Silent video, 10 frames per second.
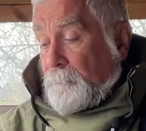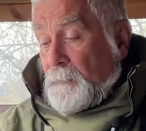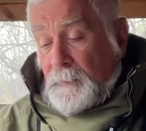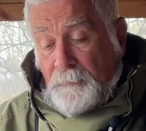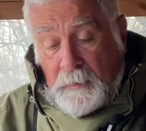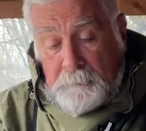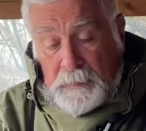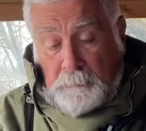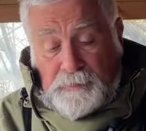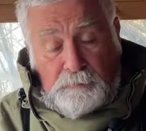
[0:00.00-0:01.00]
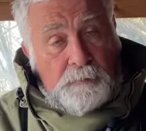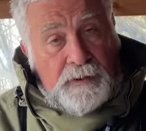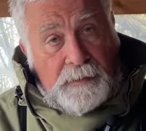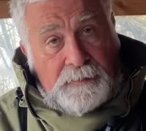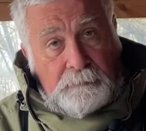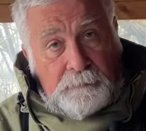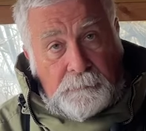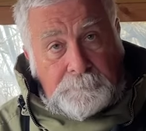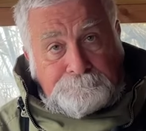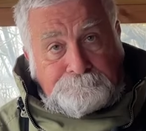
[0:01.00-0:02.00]
55mm objective,
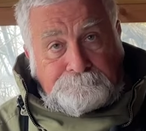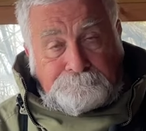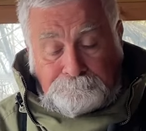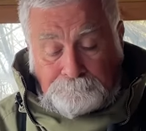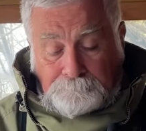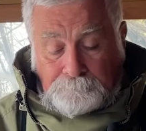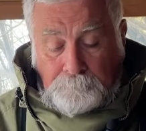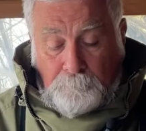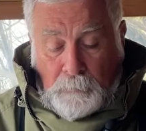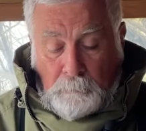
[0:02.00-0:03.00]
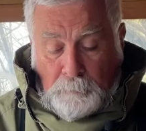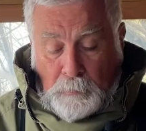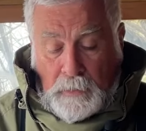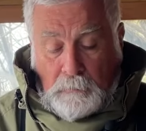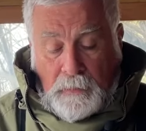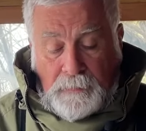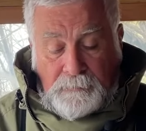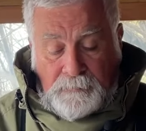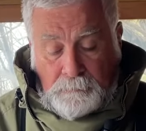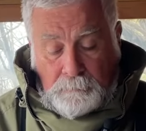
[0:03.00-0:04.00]
pull out
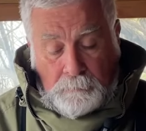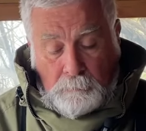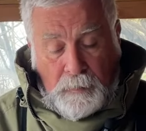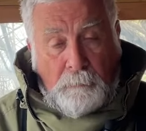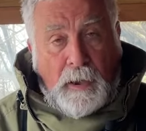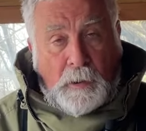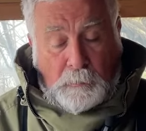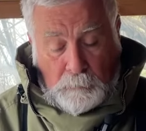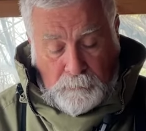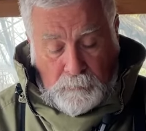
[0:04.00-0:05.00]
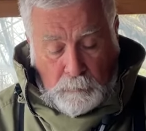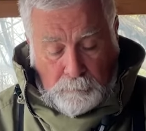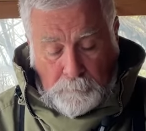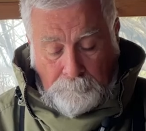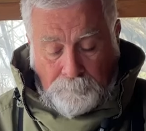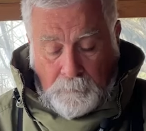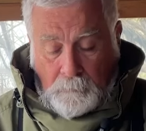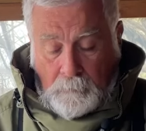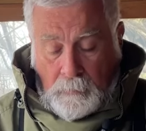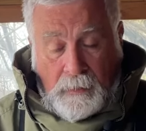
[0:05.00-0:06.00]
lens with a marker on top,
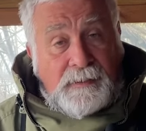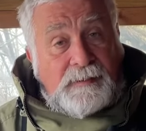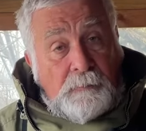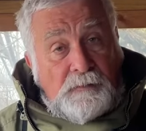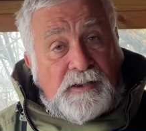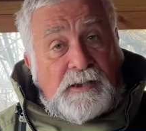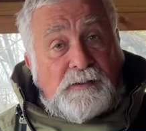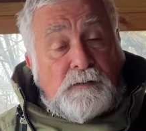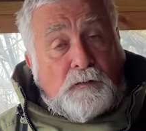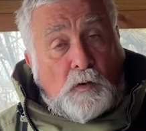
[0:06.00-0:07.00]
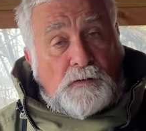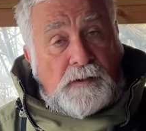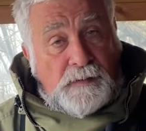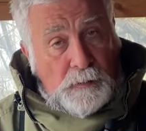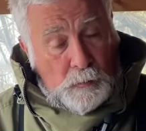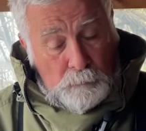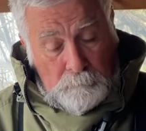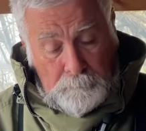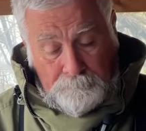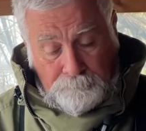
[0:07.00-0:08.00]
a 17-40
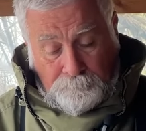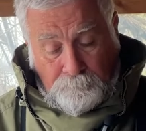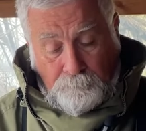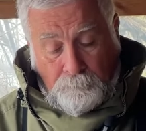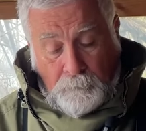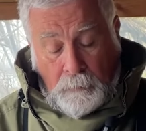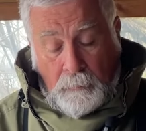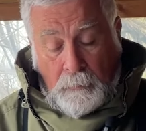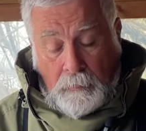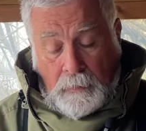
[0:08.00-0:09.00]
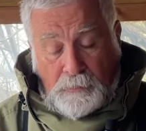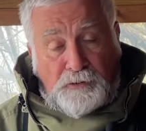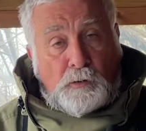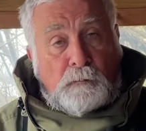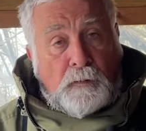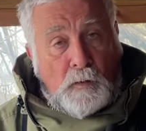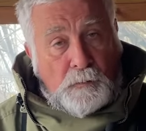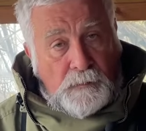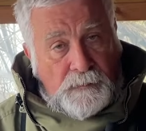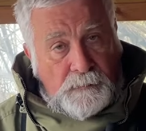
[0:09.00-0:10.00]
zoom and a dual
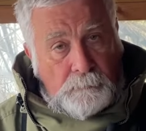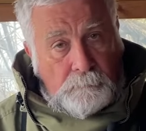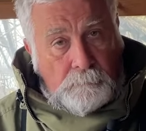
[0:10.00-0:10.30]
focus.